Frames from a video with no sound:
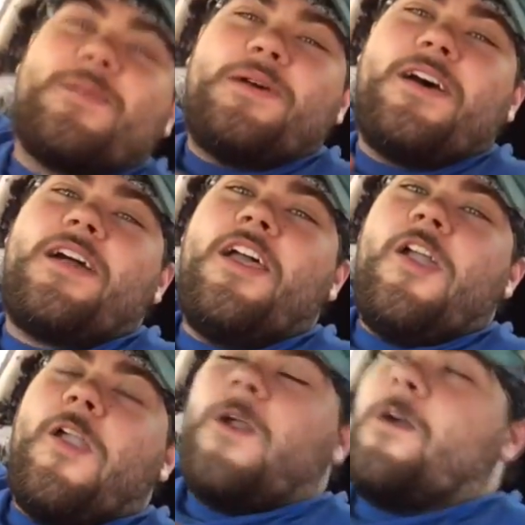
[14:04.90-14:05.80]
I'm high.
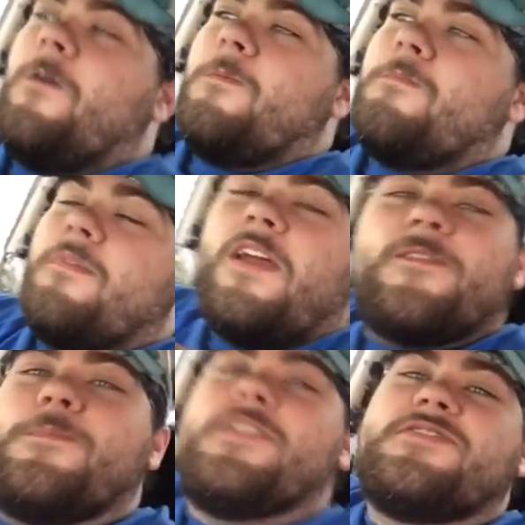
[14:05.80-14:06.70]
Um,
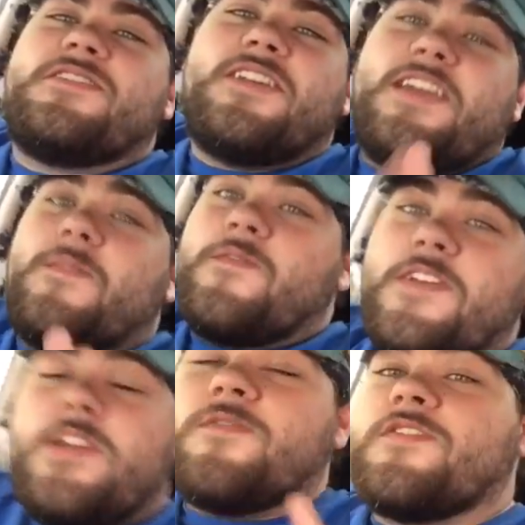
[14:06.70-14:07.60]
every picture I take, every
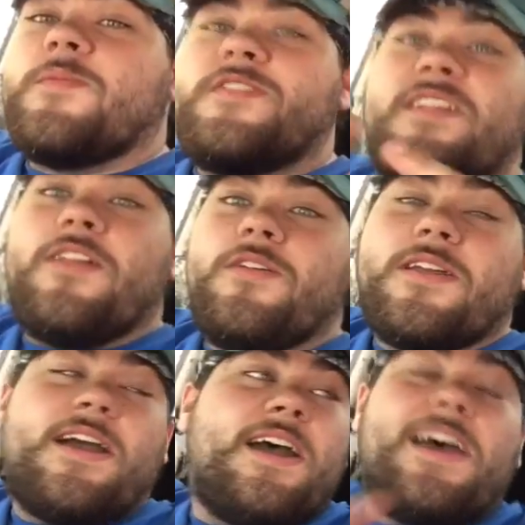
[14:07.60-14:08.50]
video, for some reason I look
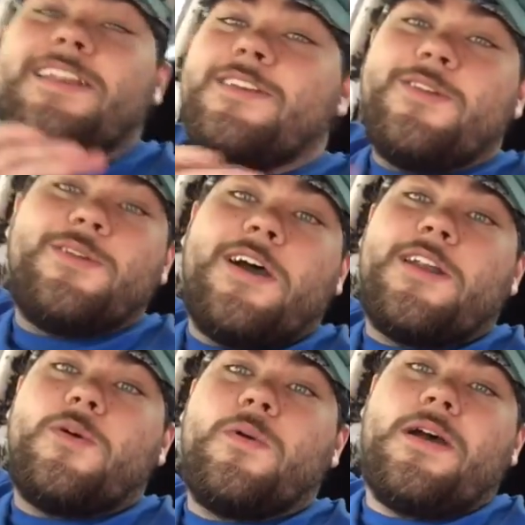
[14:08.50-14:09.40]
high. I do not
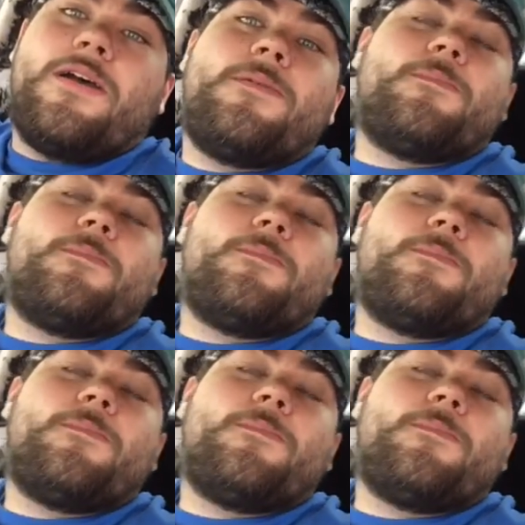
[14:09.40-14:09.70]
know why.